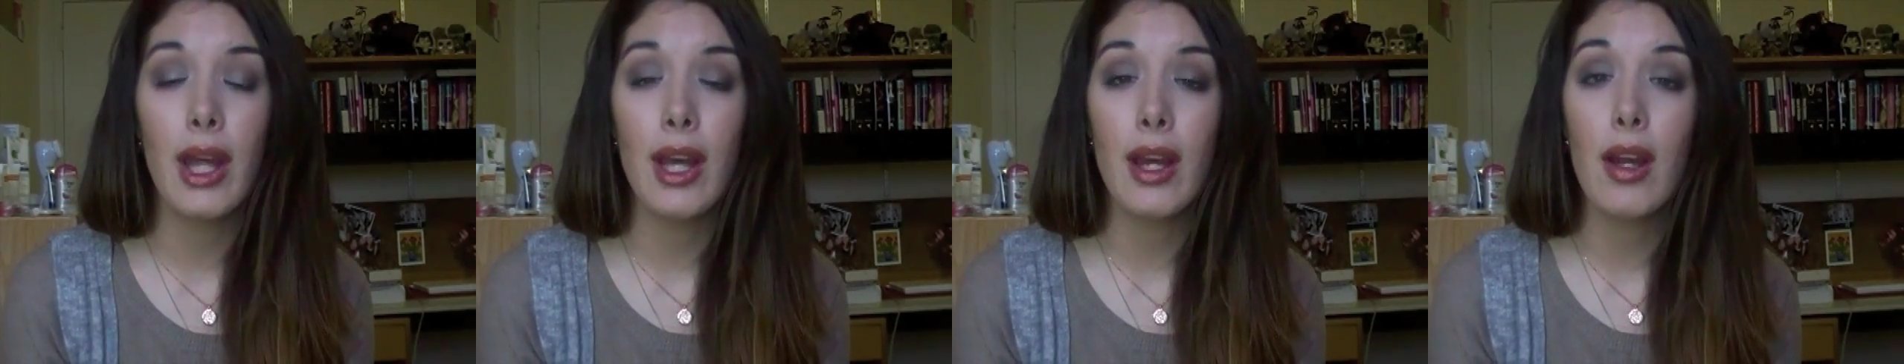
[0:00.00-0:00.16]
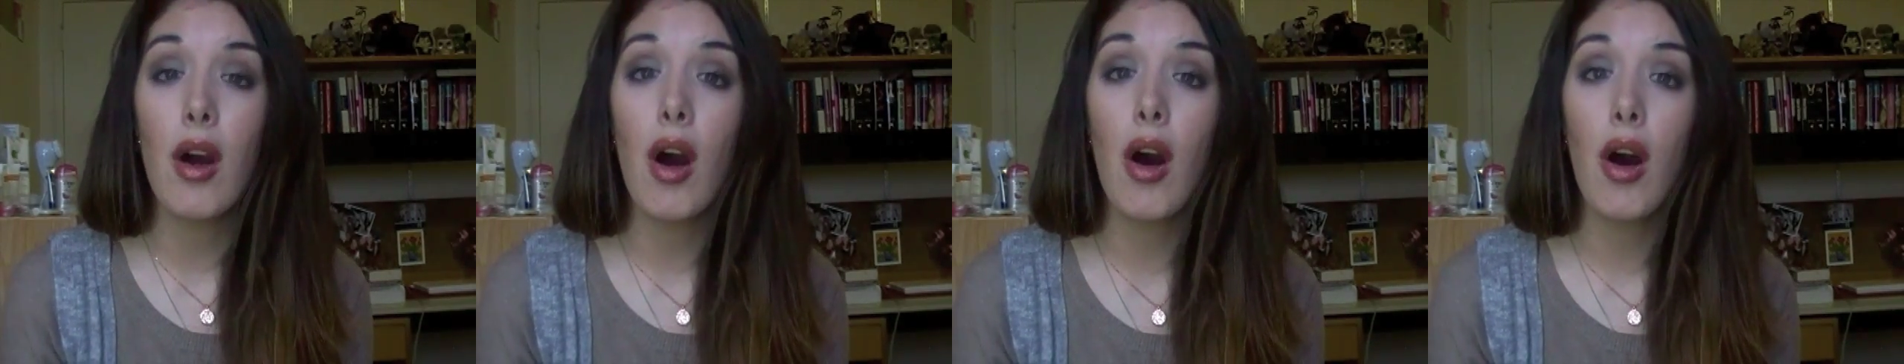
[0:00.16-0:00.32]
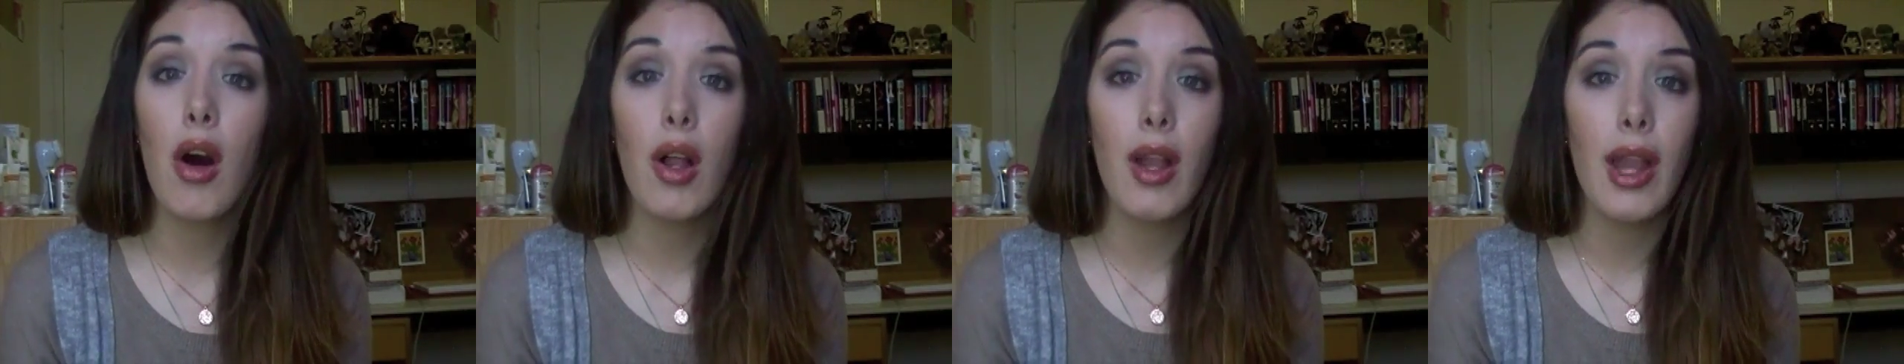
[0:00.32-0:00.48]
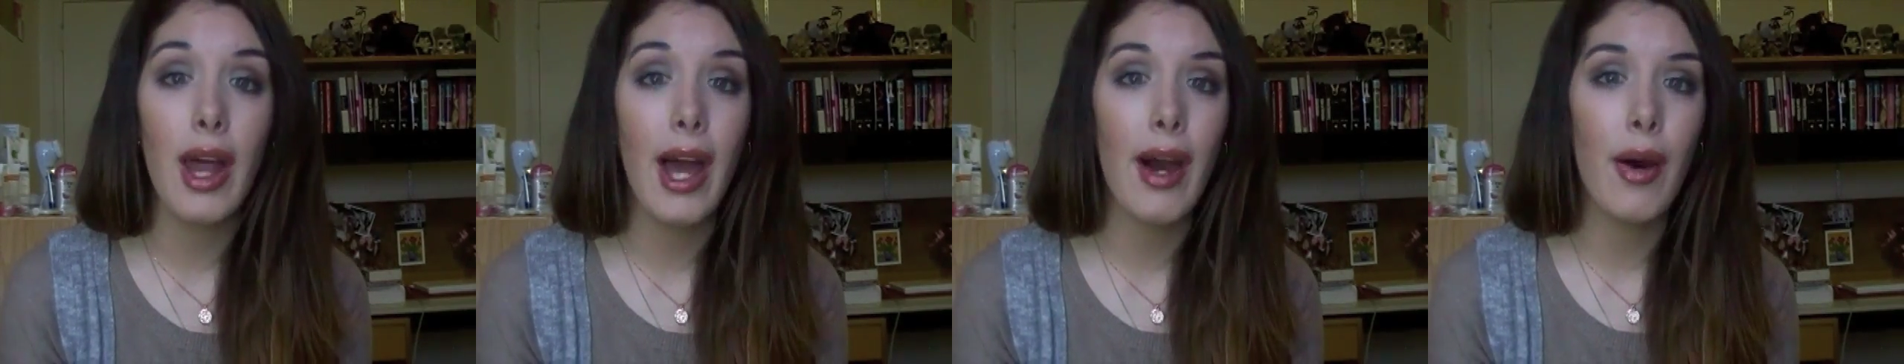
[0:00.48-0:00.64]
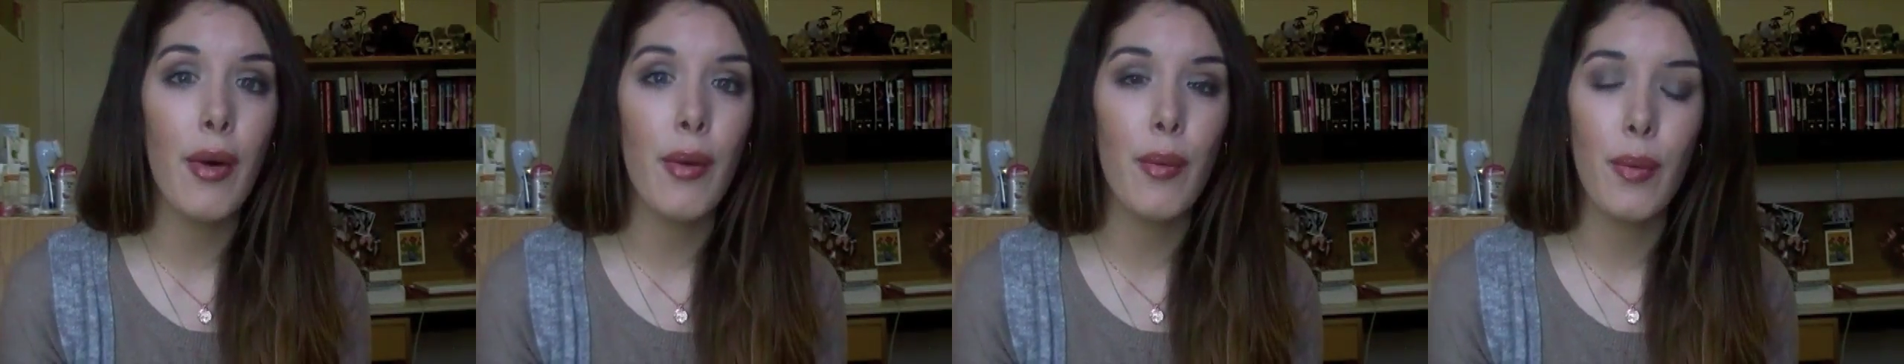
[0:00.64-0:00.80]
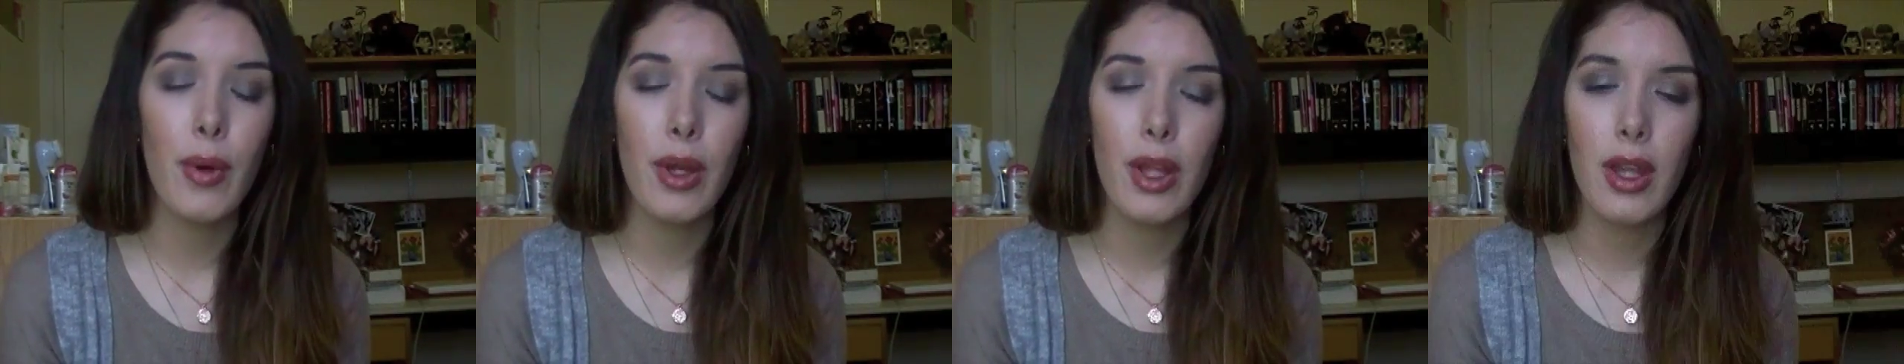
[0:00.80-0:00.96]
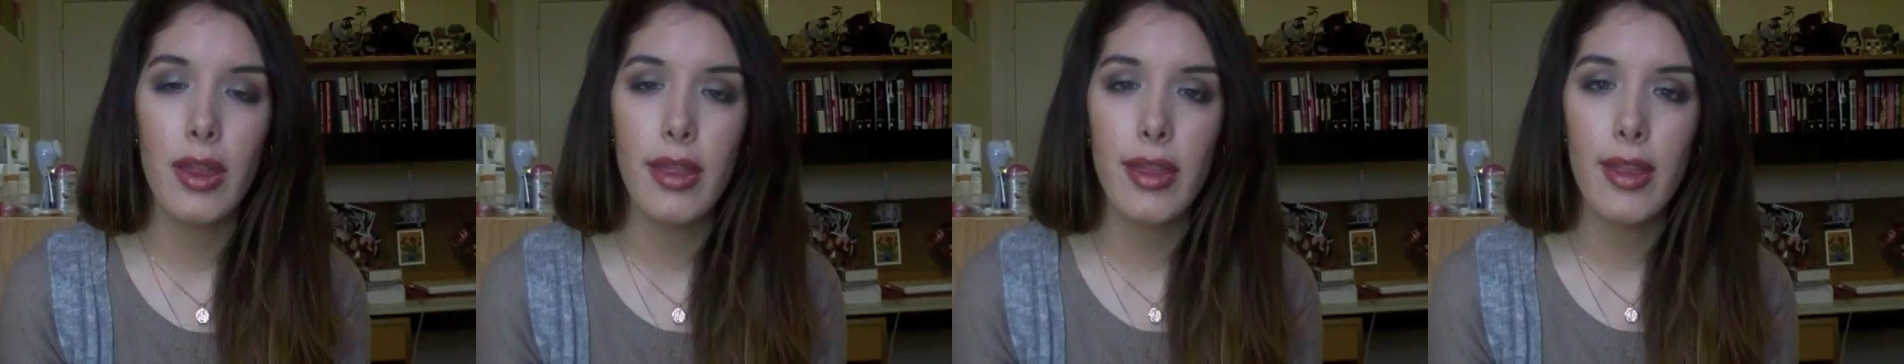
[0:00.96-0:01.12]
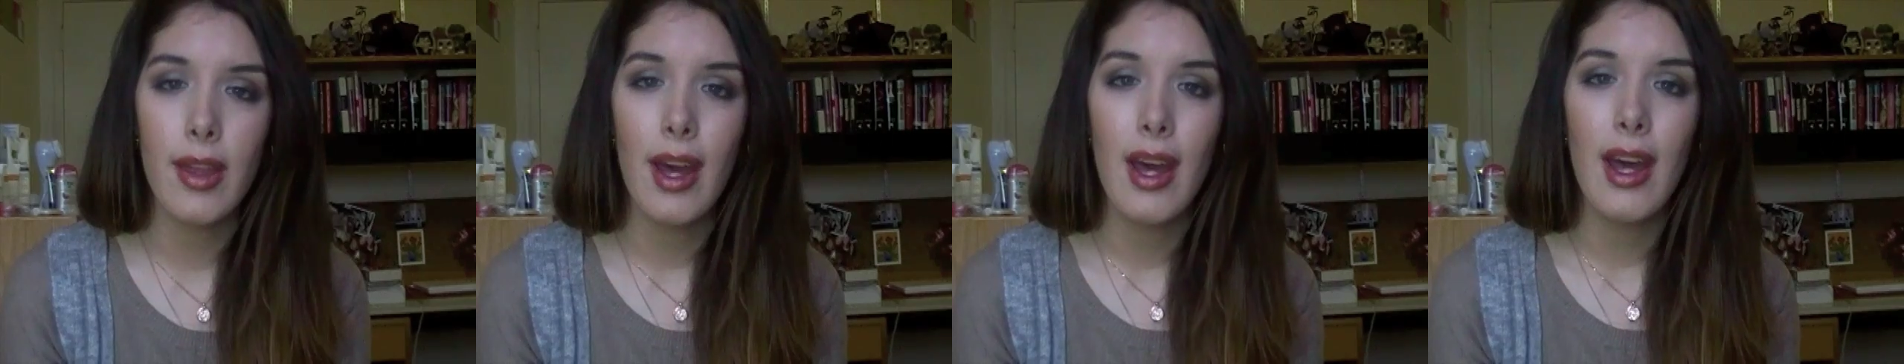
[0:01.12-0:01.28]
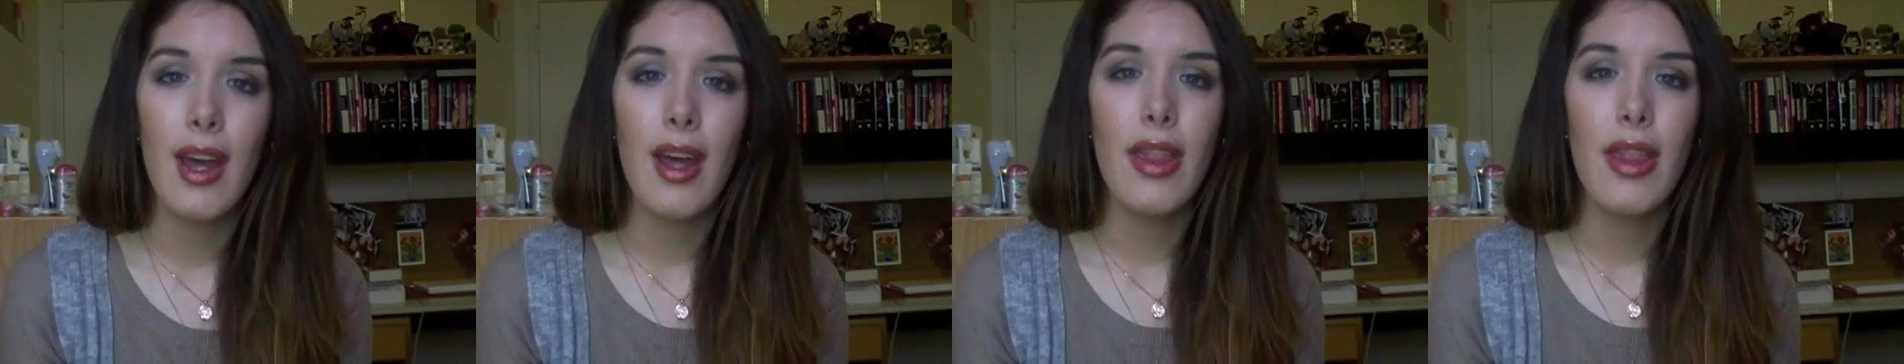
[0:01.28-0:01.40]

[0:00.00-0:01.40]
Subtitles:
like all out with